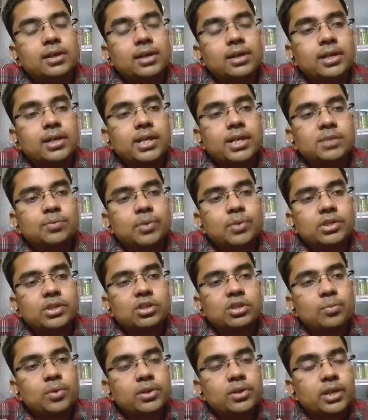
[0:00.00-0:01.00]
it is
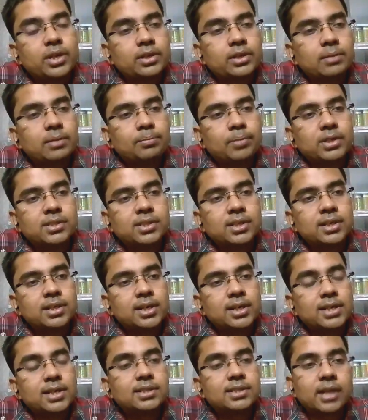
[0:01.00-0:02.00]
presumed that the person
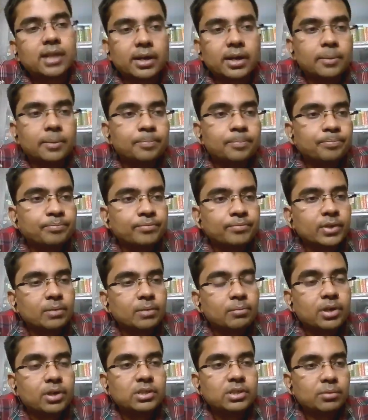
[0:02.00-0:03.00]
is dead,
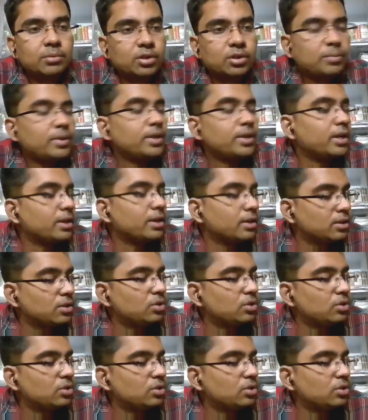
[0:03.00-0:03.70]
presumed to be dead.